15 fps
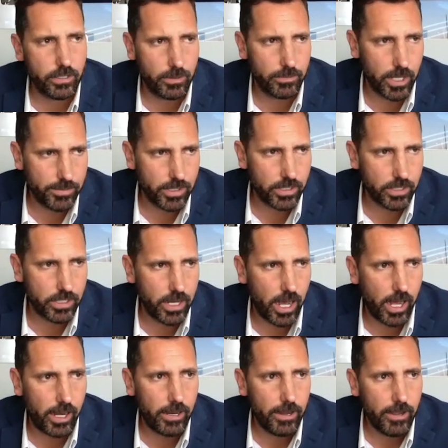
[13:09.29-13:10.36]
Sometimes it's
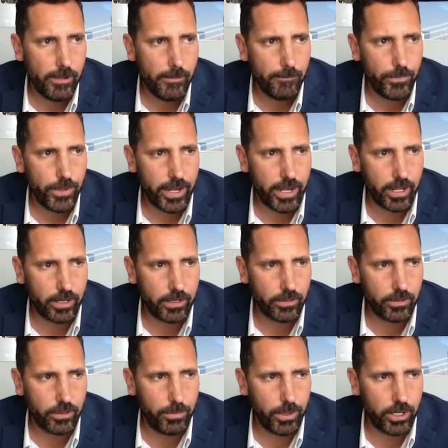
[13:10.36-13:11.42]
not,
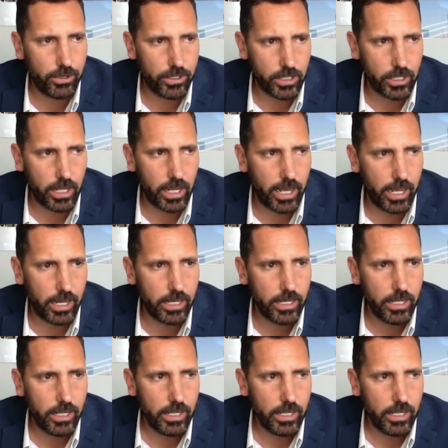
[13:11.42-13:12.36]
and the bigger you get,